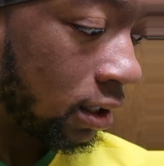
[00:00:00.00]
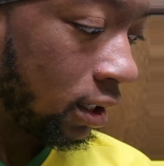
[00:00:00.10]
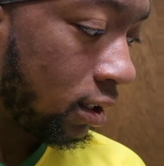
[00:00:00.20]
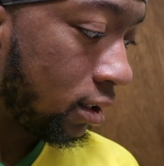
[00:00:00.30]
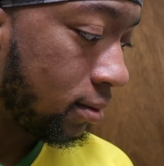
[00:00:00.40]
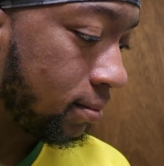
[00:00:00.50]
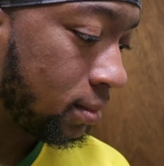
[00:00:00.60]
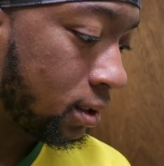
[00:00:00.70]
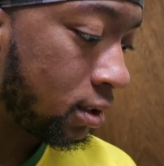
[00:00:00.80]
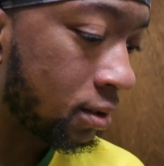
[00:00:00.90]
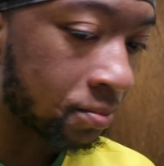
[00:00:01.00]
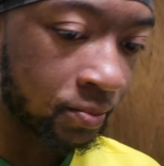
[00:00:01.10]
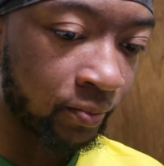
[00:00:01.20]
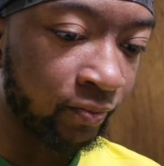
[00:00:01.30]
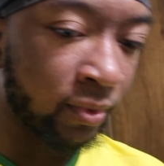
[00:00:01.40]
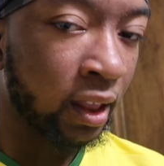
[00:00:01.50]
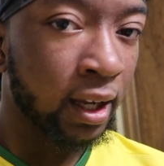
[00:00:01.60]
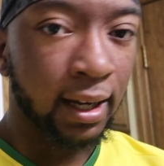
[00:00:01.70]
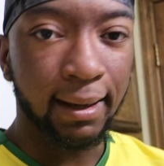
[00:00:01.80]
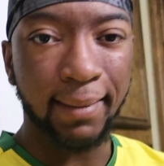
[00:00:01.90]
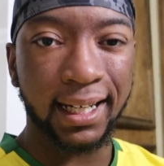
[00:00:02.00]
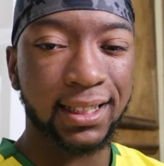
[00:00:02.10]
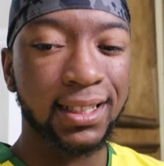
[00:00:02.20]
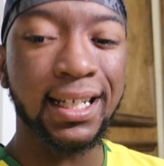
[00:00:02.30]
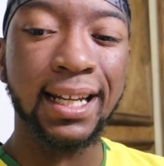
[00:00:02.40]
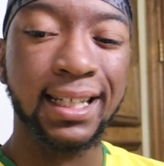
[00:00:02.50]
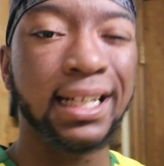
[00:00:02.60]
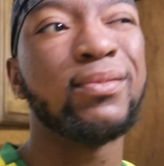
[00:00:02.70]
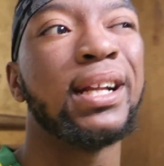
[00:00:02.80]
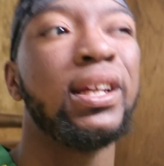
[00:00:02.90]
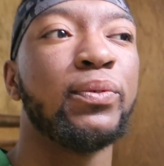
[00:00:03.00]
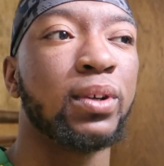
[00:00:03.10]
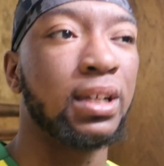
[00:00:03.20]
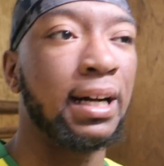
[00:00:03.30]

Um, I'm actually got to get ready for